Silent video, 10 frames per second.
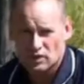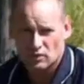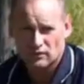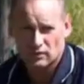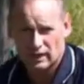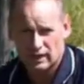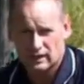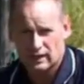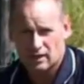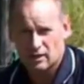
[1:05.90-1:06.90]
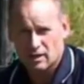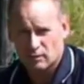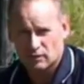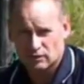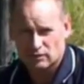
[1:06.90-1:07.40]
we've selected our
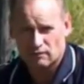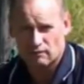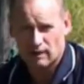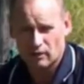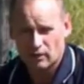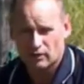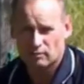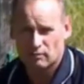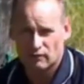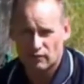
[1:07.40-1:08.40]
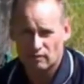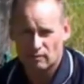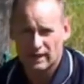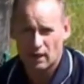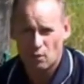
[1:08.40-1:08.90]
position for our earth,
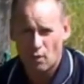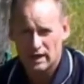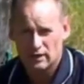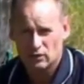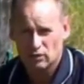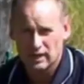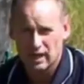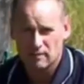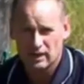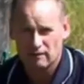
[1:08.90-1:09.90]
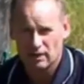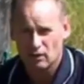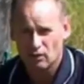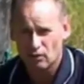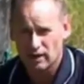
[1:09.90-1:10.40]
preferably a wet or damp area
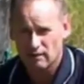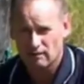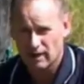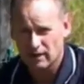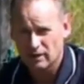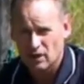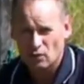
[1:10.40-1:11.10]
all year round,